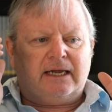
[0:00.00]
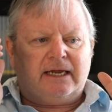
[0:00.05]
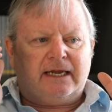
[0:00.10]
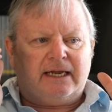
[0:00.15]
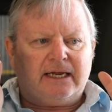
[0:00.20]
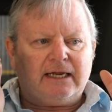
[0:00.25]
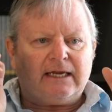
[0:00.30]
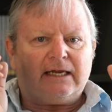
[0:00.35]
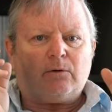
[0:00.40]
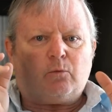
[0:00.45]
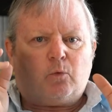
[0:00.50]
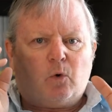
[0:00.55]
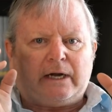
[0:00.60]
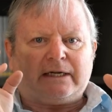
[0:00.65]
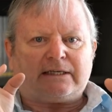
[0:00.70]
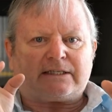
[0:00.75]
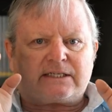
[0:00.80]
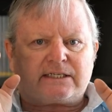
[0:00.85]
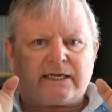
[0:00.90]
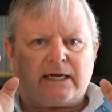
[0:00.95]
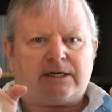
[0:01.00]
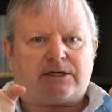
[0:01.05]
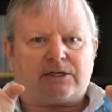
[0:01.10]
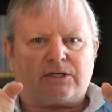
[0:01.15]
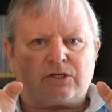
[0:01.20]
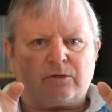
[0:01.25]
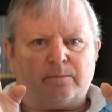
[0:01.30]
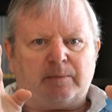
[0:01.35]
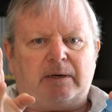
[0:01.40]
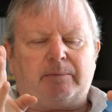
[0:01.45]
He once said
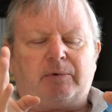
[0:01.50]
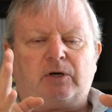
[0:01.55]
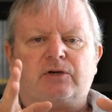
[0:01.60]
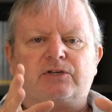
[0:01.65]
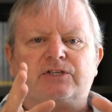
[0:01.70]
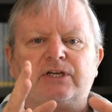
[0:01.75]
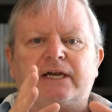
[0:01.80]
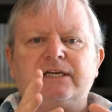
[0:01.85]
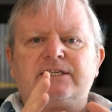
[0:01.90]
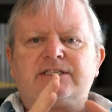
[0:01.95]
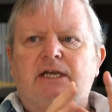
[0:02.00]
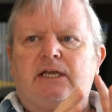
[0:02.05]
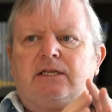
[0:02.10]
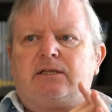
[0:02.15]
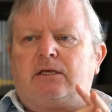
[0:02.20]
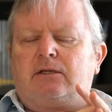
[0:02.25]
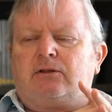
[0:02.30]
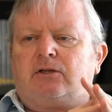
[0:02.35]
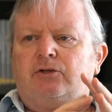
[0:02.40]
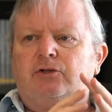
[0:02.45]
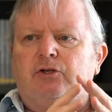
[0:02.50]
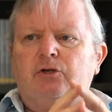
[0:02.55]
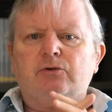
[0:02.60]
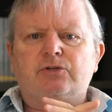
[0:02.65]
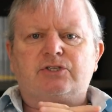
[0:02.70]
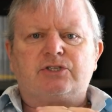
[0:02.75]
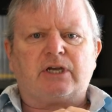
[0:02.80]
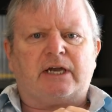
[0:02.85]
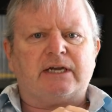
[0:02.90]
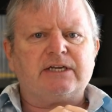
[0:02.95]
to me, because I said that the new
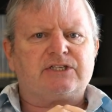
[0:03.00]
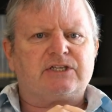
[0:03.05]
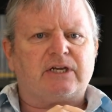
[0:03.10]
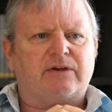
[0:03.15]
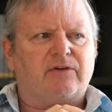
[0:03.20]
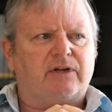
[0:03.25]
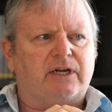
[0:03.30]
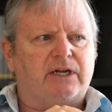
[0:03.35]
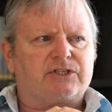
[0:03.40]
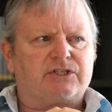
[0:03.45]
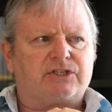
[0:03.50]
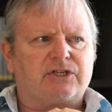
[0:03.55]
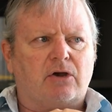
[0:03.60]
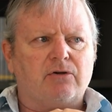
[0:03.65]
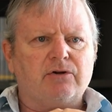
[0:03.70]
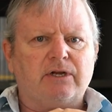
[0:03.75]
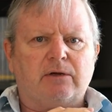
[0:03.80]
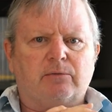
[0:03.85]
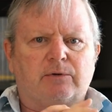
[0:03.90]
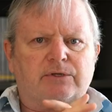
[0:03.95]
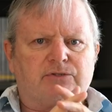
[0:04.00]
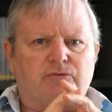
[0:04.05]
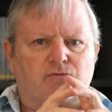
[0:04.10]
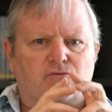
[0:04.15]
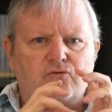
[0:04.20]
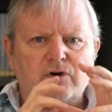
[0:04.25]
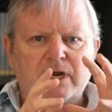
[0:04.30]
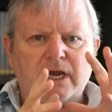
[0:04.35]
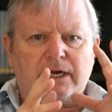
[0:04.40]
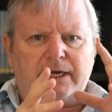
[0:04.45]
A7S Sony was
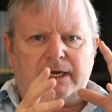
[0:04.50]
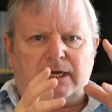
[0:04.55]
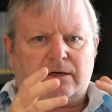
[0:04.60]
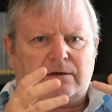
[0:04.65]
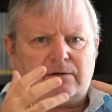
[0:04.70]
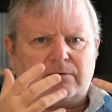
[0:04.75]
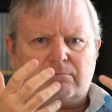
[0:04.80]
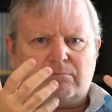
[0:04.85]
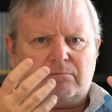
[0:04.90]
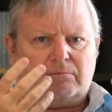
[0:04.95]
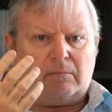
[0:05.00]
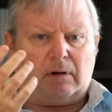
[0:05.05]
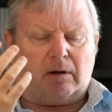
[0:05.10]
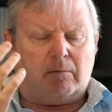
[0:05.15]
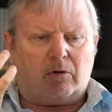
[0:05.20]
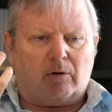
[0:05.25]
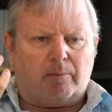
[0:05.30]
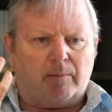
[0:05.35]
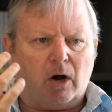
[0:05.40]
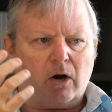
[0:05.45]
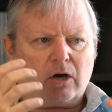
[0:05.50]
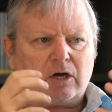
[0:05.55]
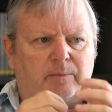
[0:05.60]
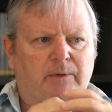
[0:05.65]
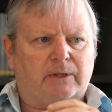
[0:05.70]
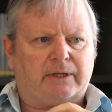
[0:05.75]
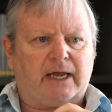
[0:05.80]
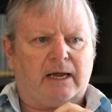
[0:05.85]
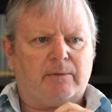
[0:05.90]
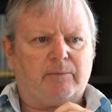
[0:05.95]
really a
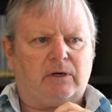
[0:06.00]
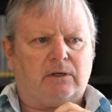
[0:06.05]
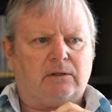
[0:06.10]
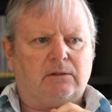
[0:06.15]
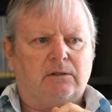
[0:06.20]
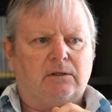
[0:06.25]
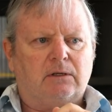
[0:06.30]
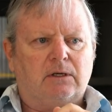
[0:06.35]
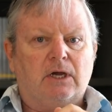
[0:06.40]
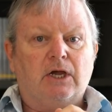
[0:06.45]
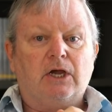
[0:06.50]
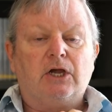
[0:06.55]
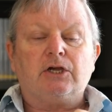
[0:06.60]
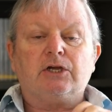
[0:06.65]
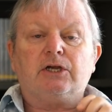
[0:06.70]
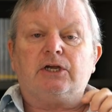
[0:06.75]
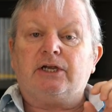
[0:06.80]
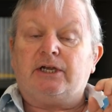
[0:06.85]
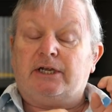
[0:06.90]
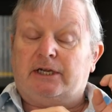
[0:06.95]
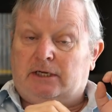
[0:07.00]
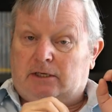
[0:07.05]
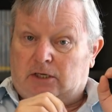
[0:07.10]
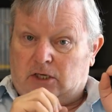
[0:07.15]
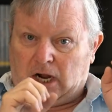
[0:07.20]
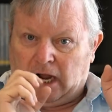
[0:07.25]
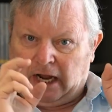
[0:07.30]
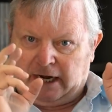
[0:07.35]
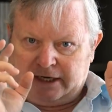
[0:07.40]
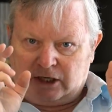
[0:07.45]
remarkable camera.
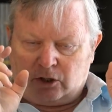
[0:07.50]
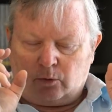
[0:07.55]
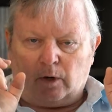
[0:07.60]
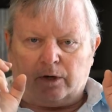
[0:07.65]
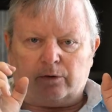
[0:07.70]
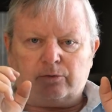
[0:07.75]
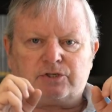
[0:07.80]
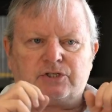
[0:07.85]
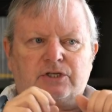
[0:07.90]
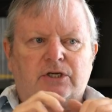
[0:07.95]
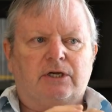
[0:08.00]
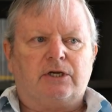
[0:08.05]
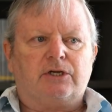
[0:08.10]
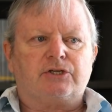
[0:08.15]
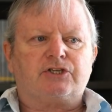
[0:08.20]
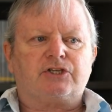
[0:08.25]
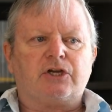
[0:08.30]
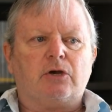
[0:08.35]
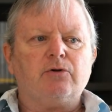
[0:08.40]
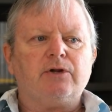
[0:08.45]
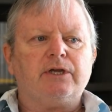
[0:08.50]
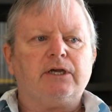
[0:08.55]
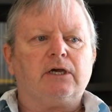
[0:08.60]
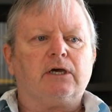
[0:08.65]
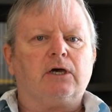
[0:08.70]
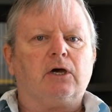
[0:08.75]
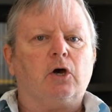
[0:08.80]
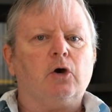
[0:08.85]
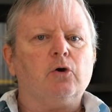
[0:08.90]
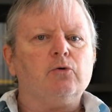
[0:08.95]
I quote, "Sony
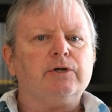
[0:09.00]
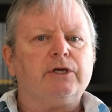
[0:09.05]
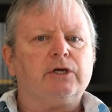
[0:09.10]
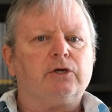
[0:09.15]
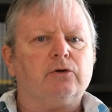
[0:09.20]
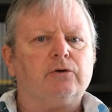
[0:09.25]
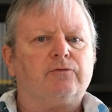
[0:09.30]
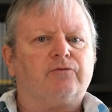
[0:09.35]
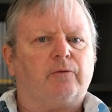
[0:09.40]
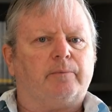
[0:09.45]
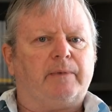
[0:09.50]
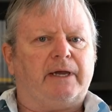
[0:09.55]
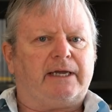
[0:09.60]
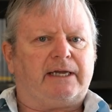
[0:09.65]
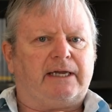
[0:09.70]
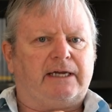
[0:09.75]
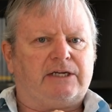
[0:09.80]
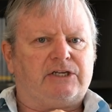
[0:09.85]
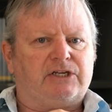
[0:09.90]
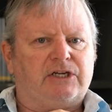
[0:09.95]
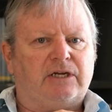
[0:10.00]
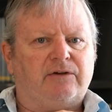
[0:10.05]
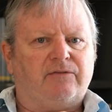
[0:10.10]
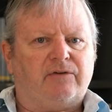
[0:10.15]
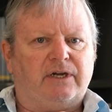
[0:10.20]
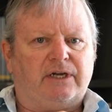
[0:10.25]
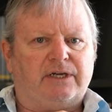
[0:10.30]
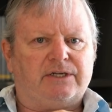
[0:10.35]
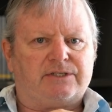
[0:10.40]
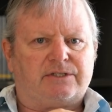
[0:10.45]
are only good for making
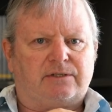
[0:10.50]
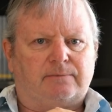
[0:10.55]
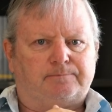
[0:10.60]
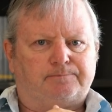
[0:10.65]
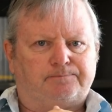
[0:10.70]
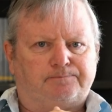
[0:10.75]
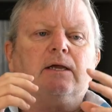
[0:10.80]
TVs.